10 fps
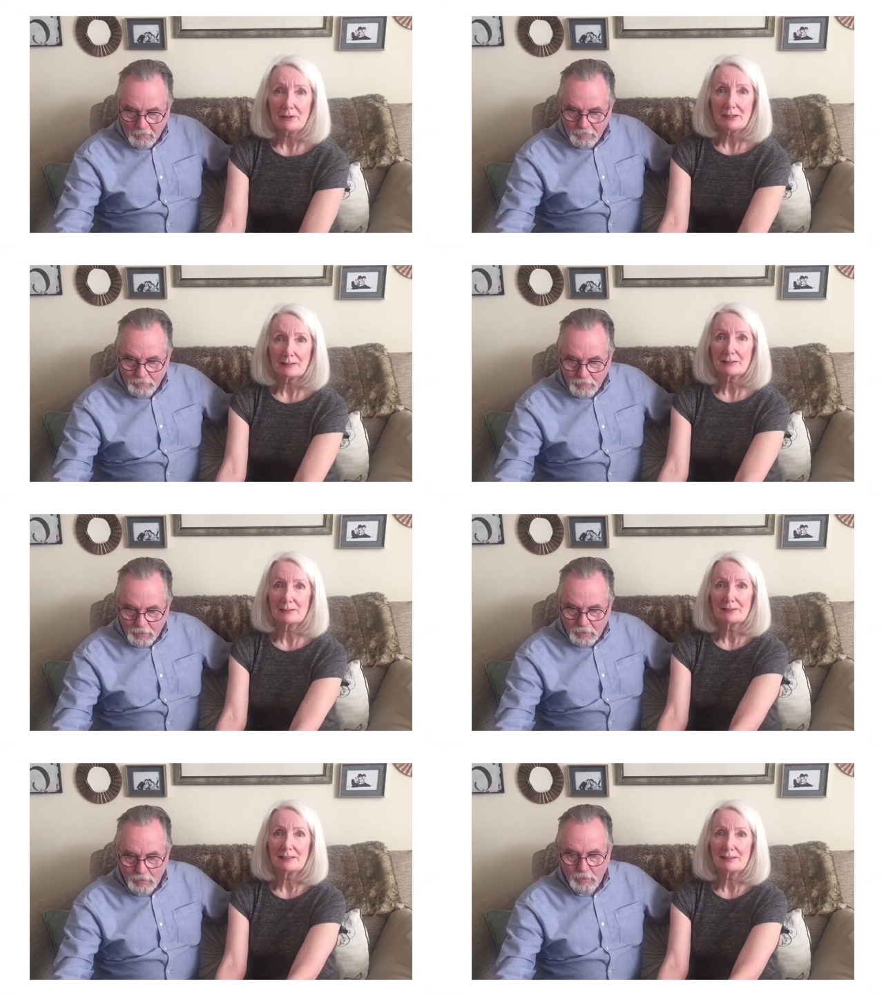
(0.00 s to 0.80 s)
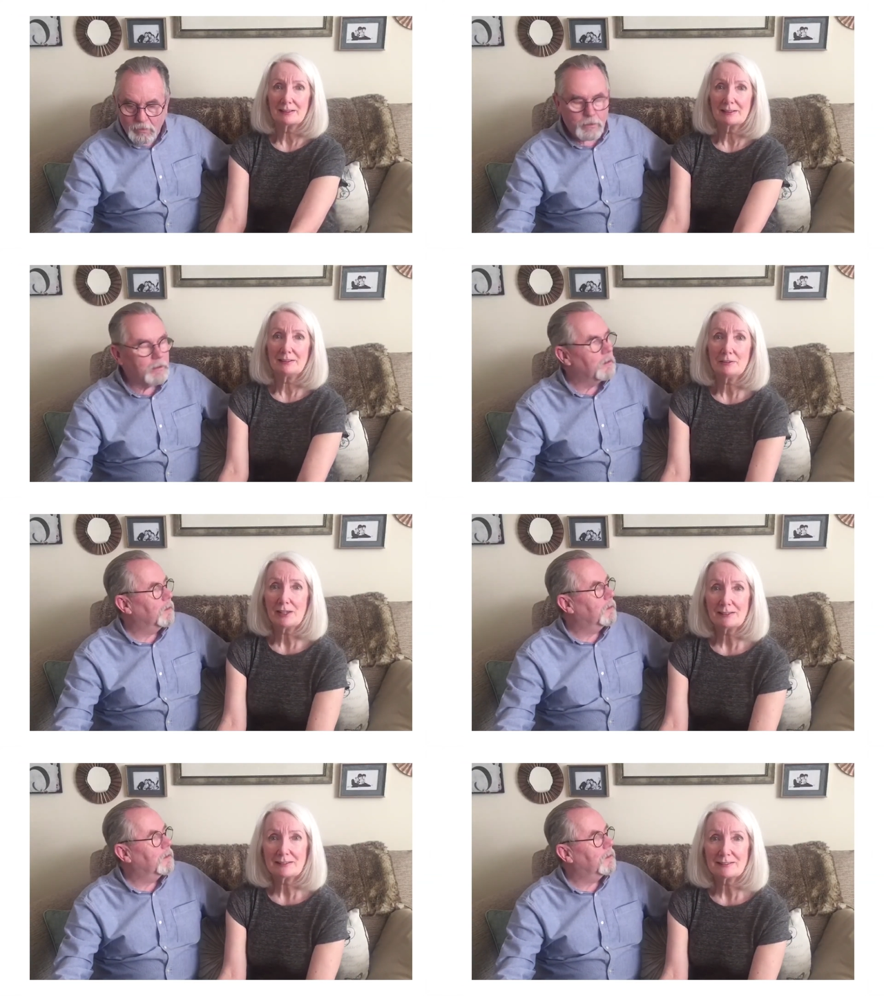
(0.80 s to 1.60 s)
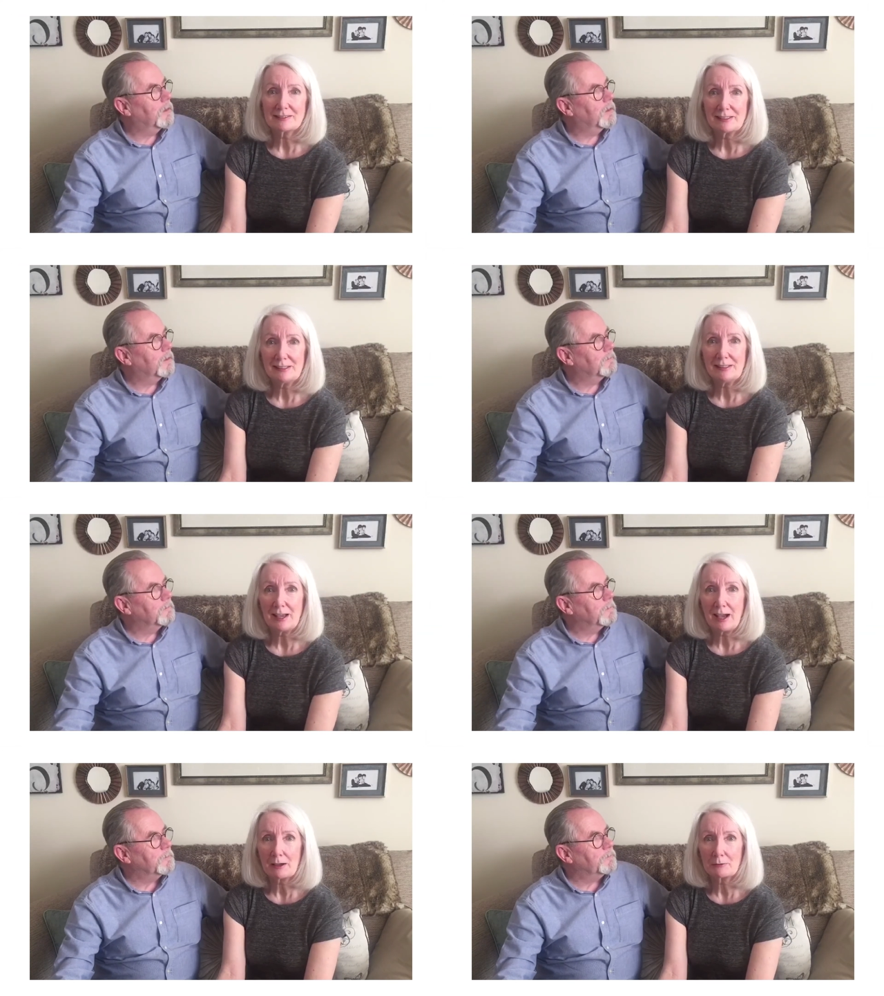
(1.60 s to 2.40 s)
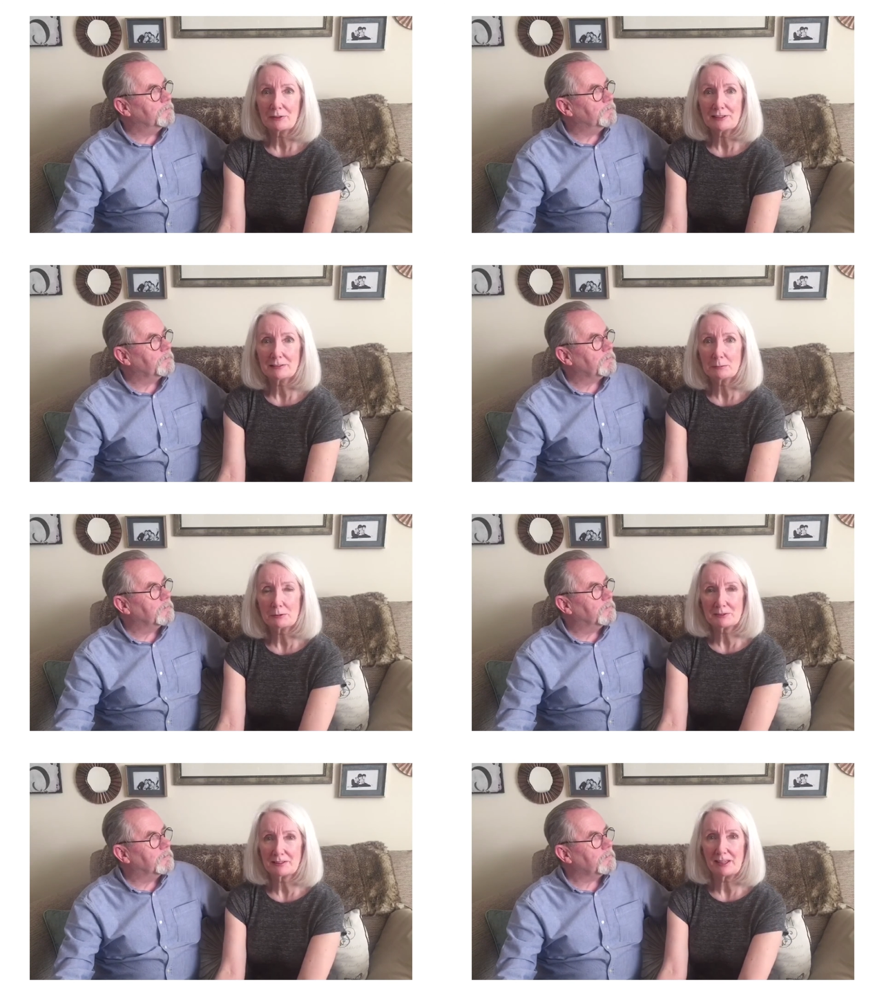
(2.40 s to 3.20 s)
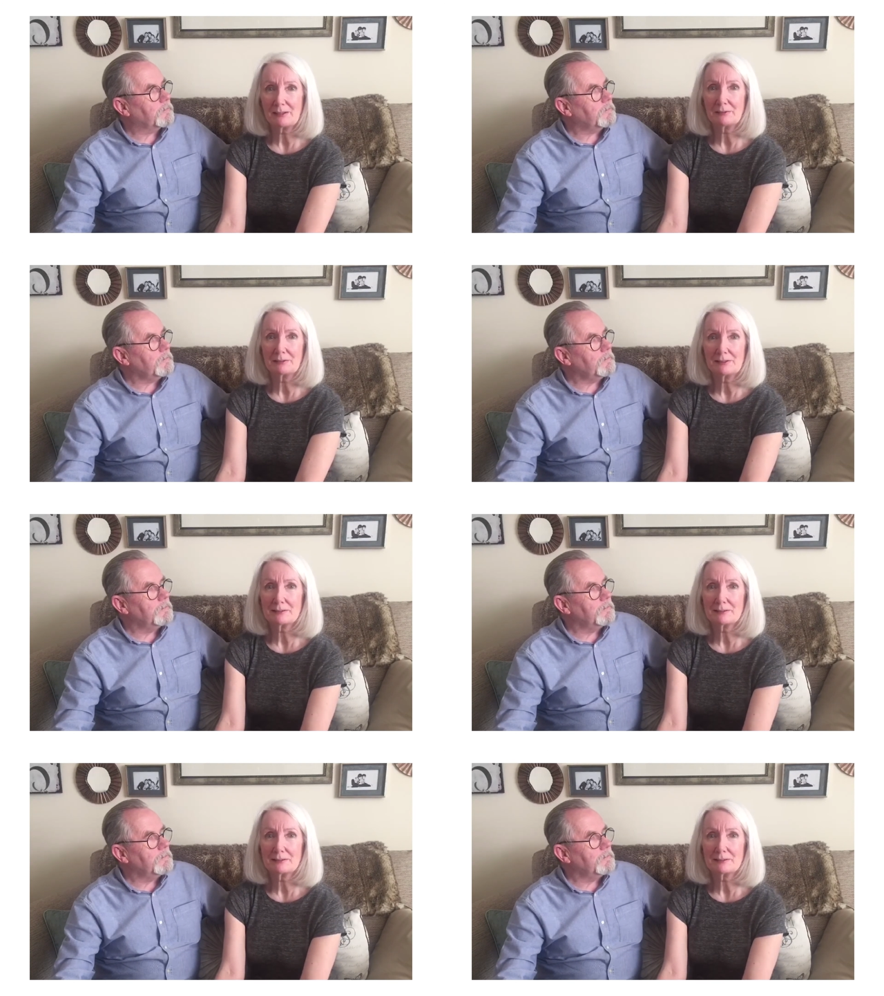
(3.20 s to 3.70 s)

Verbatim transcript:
Speaker 1: fact that you get to see how things are put together.